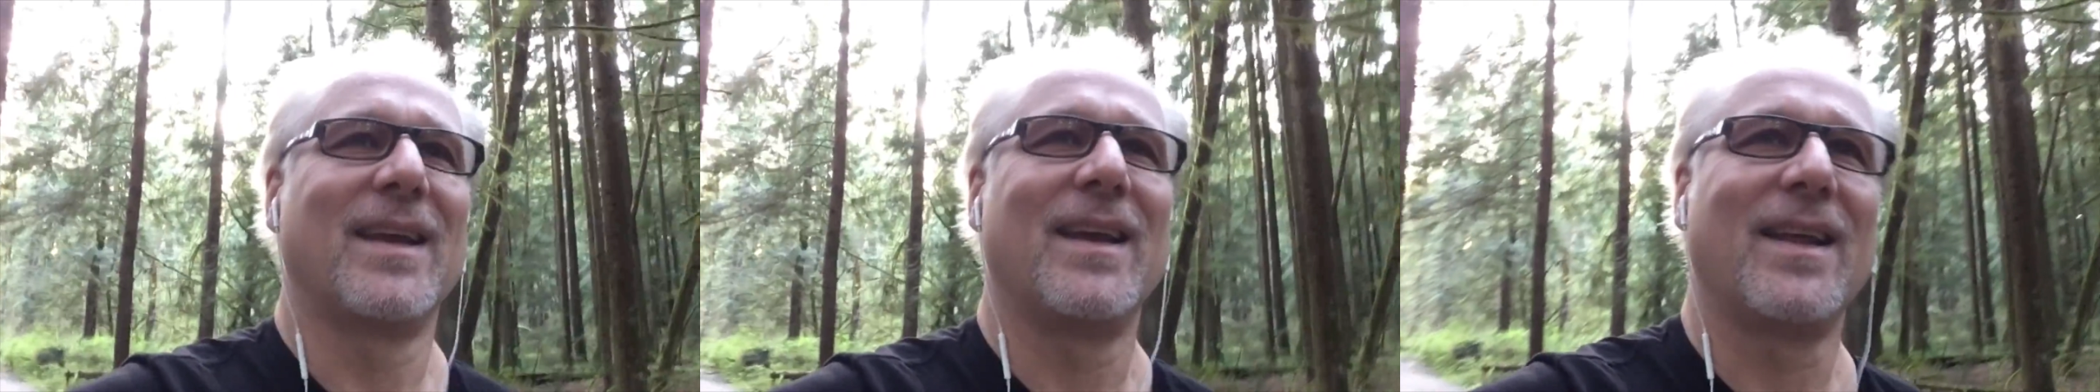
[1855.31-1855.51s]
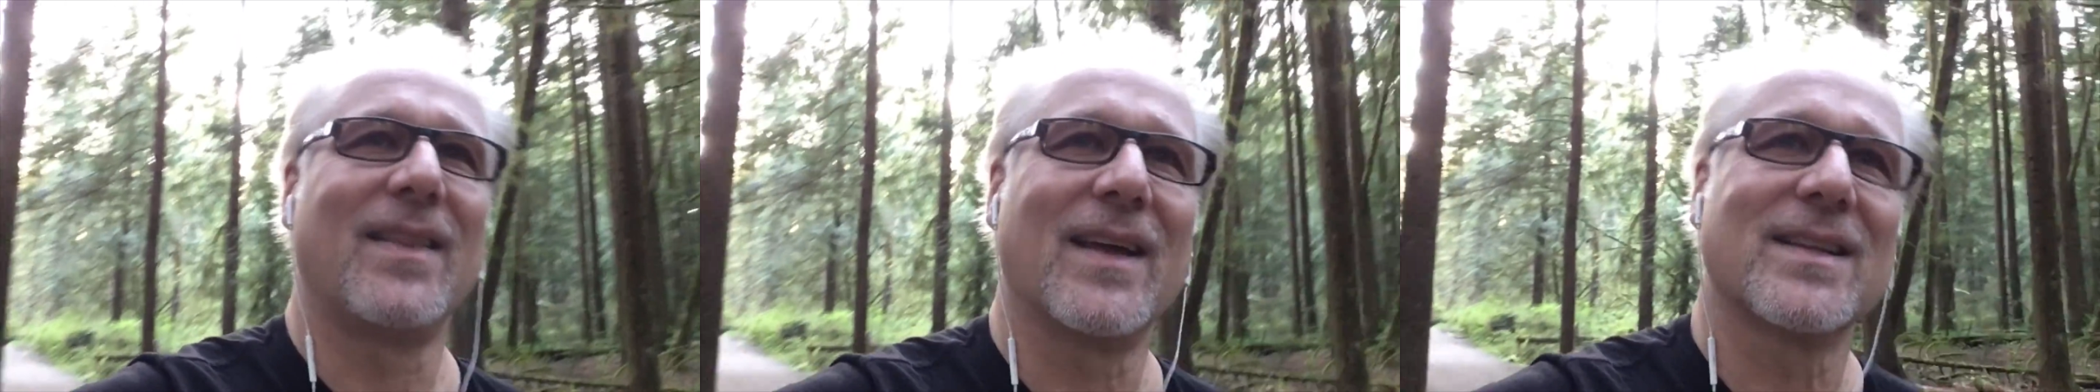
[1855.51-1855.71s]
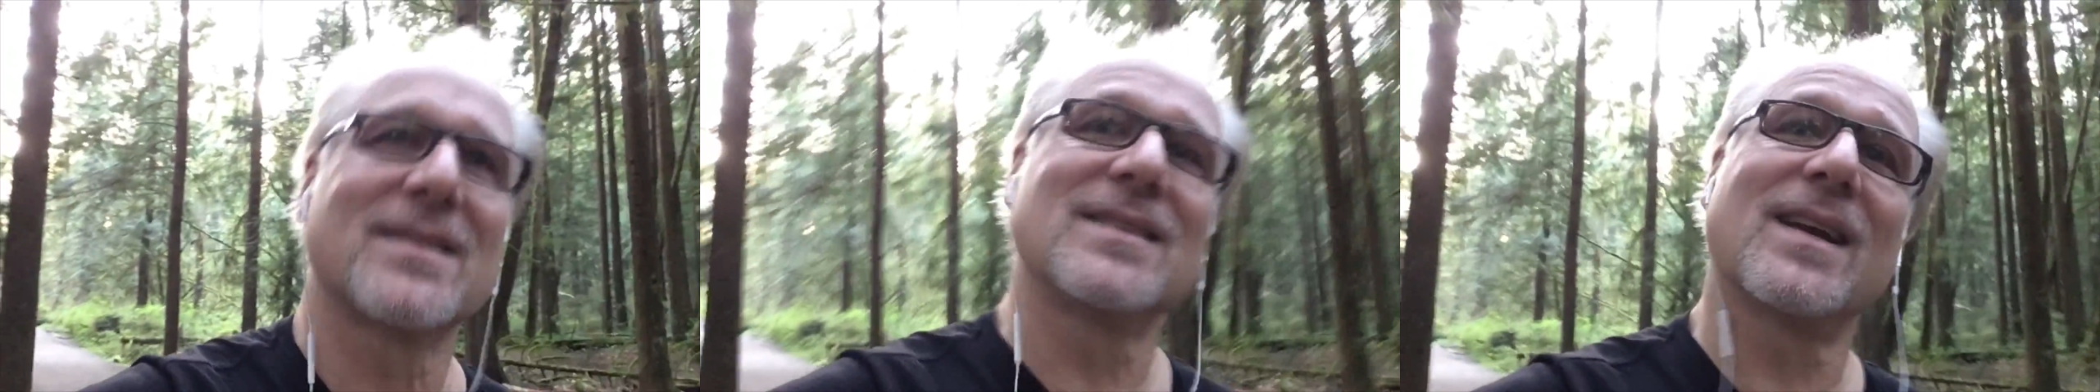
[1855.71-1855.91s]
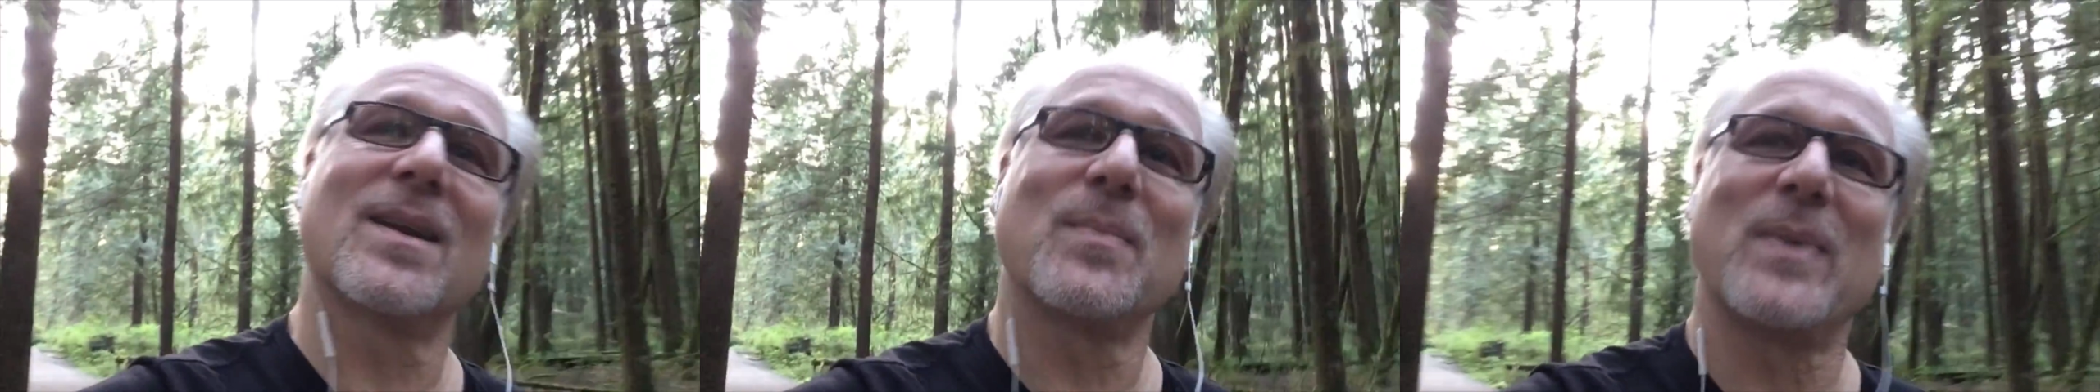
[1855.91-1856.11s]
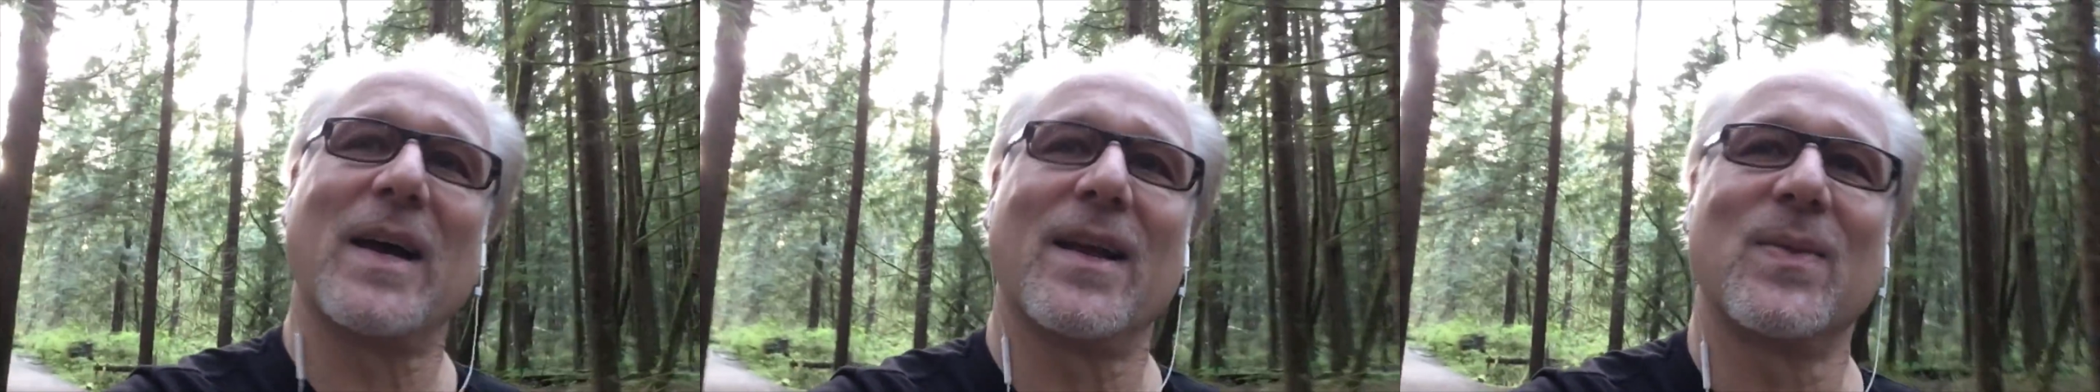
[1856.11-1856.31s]
And that's not a
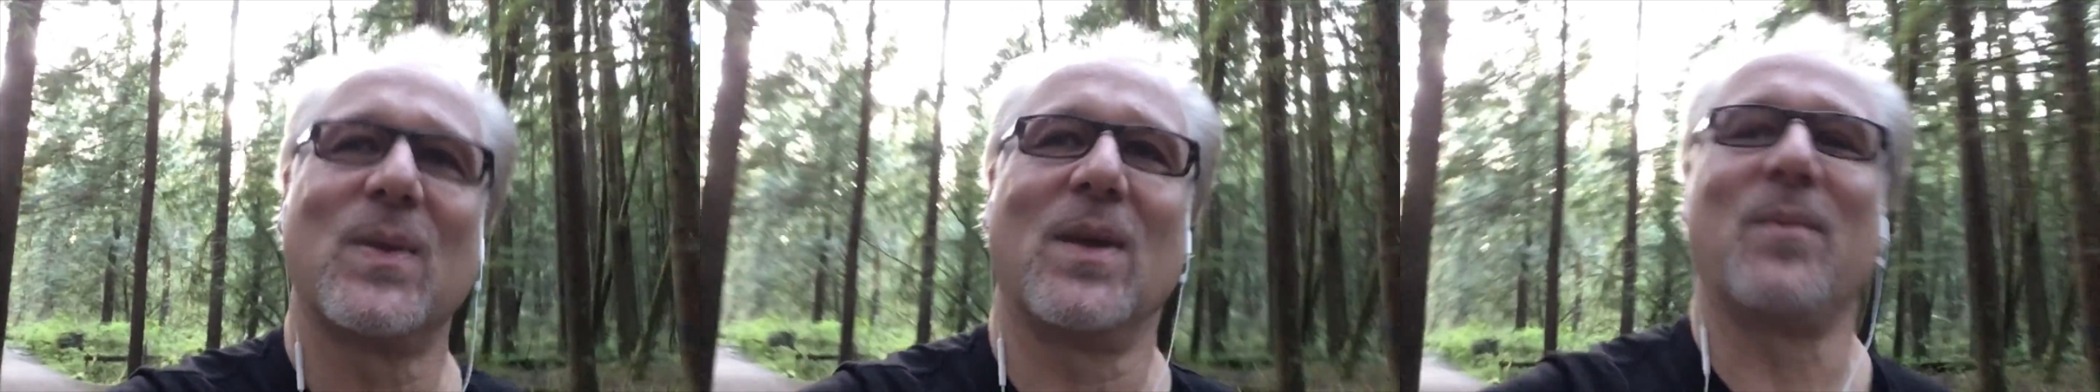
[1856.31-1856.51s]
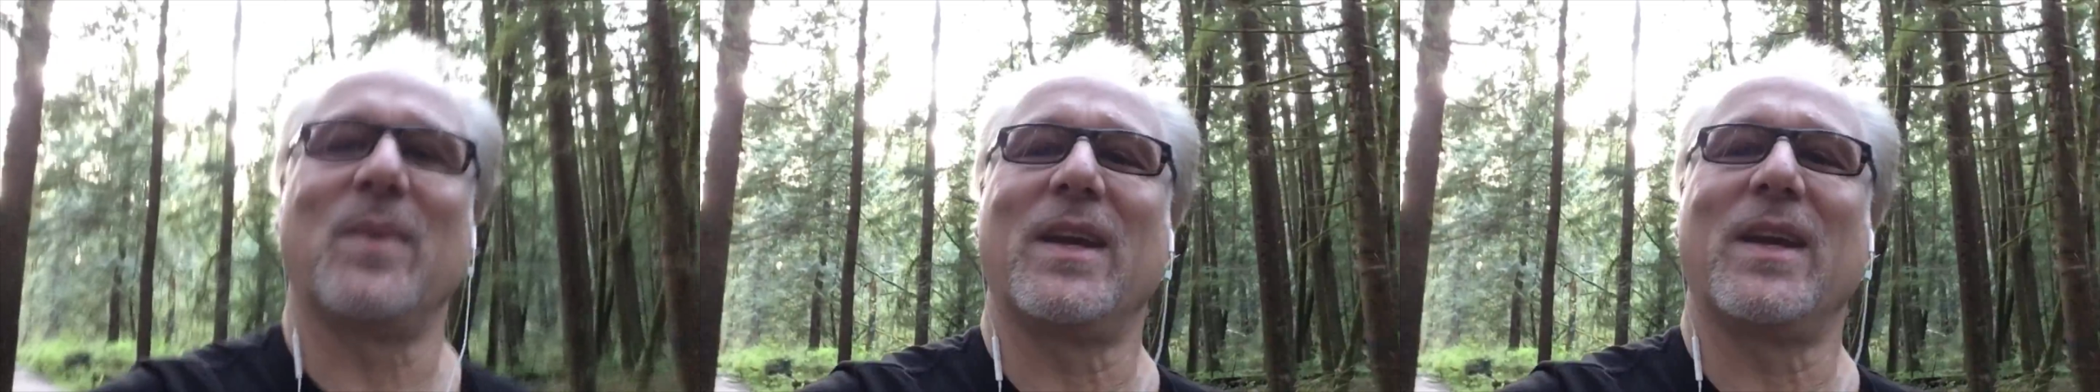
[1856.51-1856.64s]
bad thing,